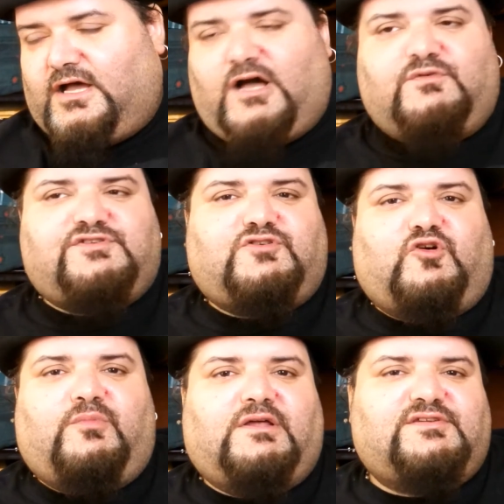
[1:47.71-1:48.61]
I was
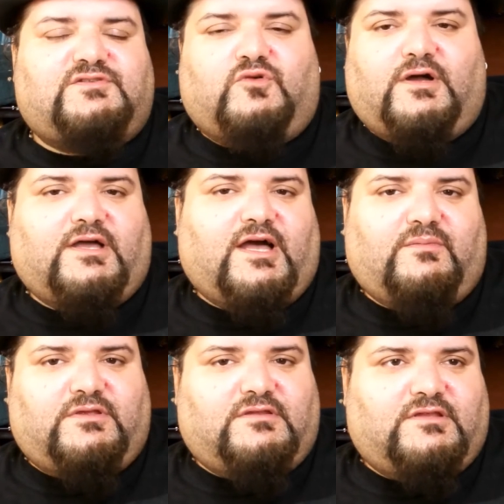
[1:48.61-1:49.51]
told by the store
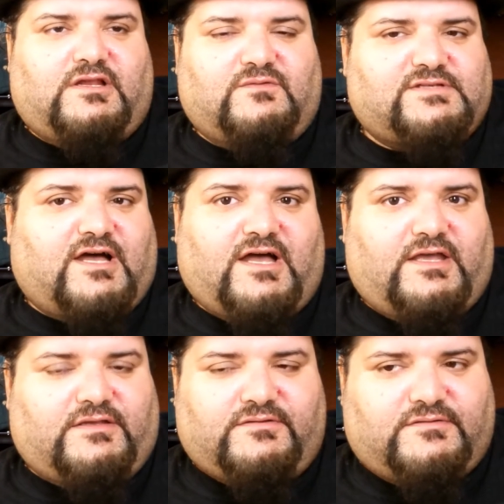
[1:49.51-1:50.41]
guy that it was
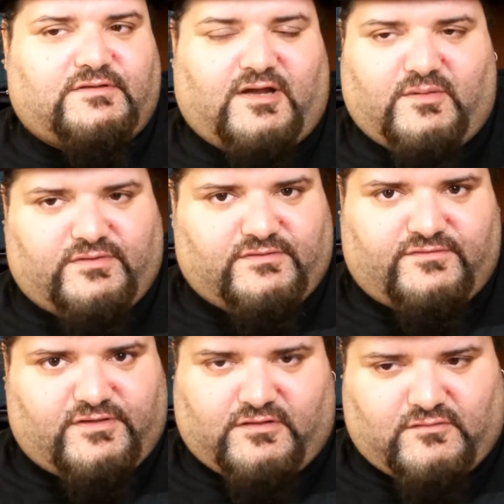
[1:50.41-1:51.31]
high carbon
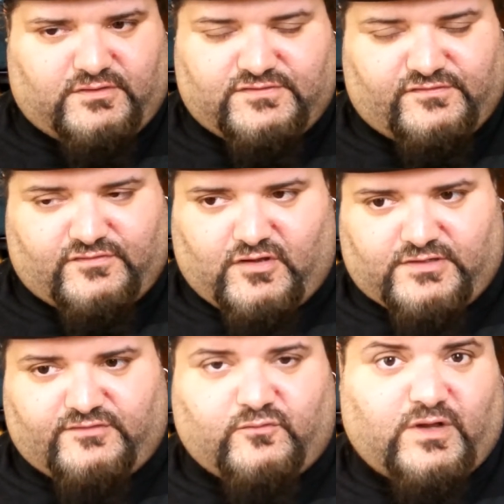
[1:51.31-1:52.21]
steel, which is
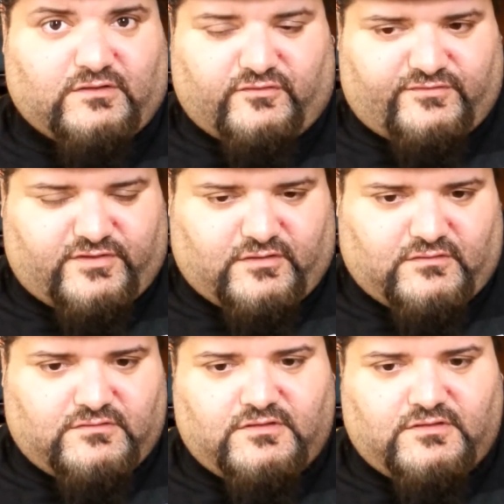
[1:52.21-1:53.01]
not. It's welder steel.